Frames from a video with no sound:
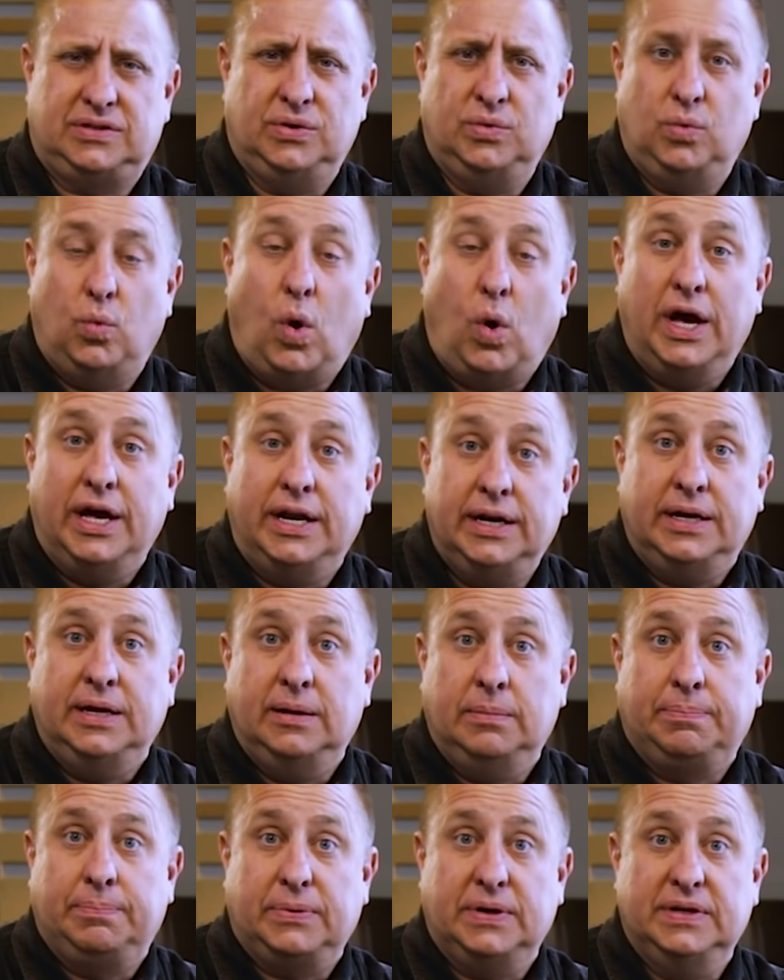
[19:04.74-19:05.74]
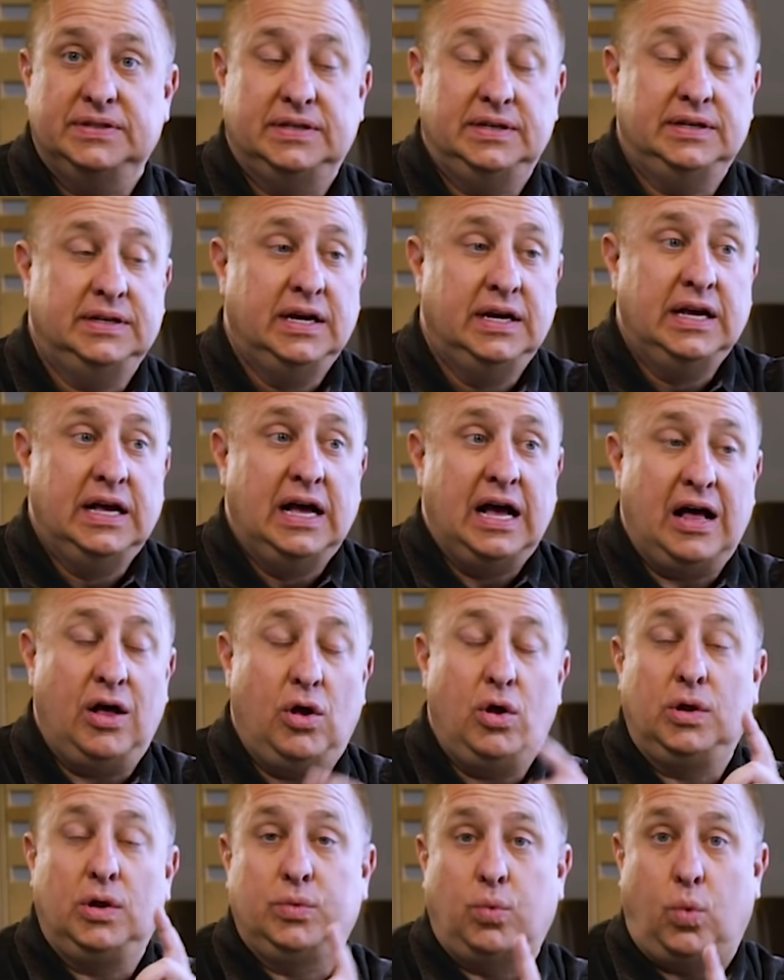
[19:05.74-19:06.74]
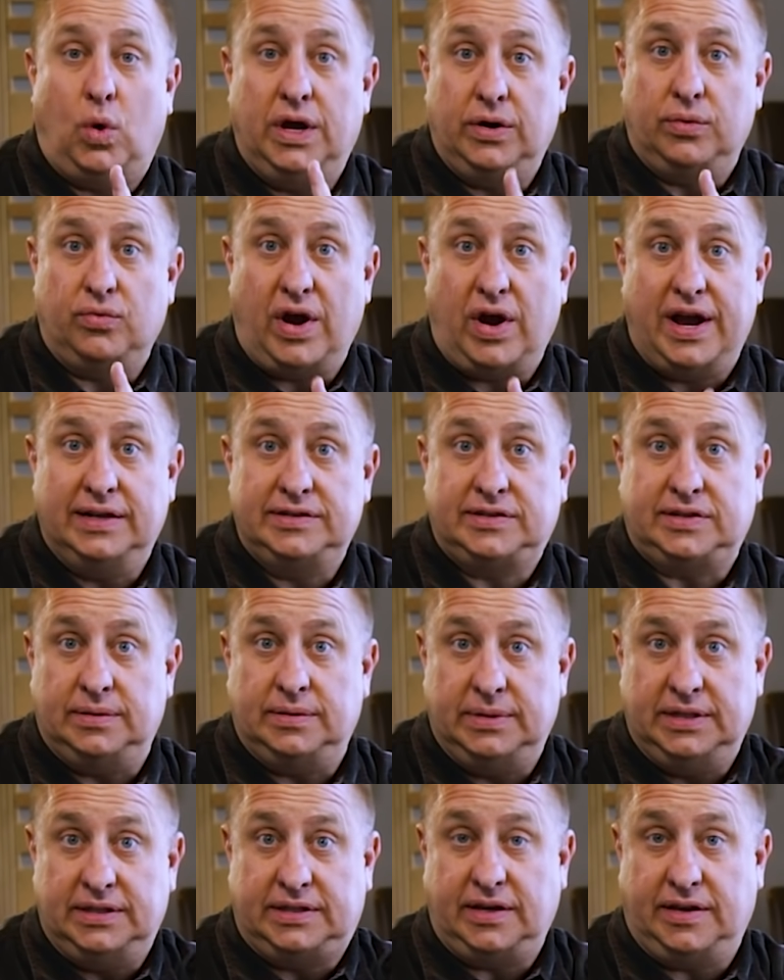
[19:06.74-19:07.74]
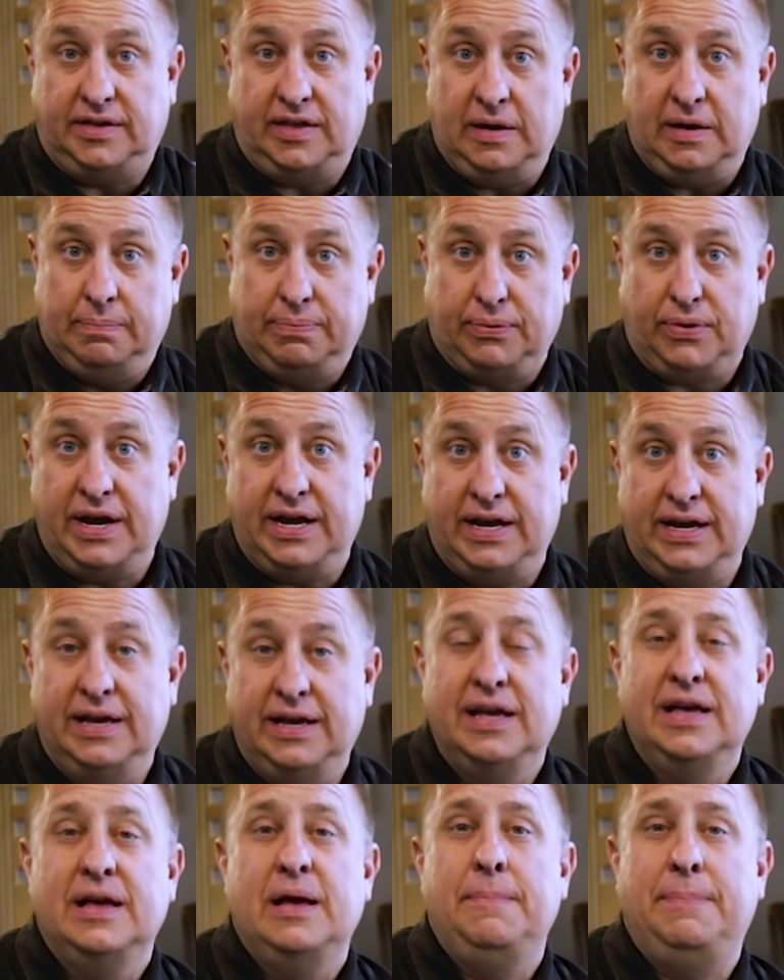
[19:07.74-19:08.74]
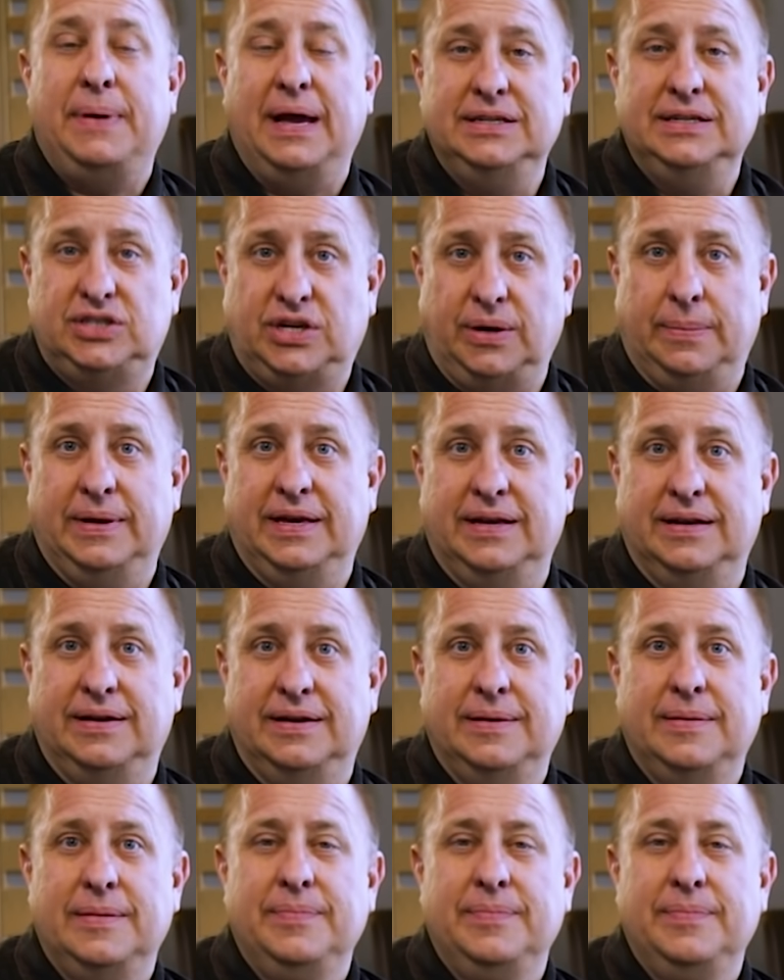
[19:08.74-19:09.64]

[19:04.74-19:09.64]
do 1 in prison. I'll hold 1 ransom until they bring Benjamin.